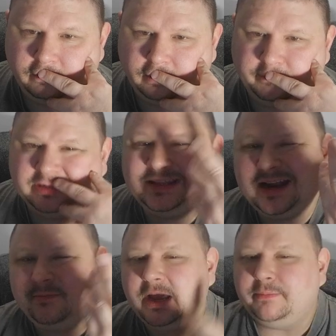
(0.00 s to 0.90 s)
But then I'm
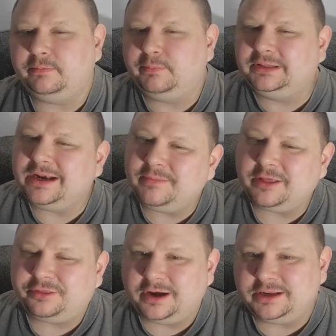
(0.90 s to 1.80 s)
not
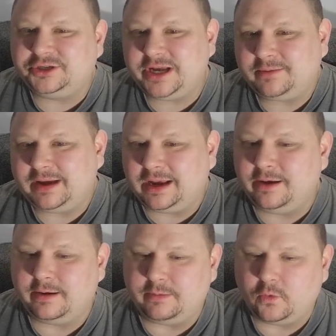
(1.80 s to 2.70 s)
threatening checkmate here
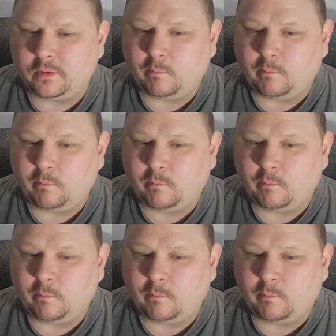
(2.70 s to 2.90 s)
anymore.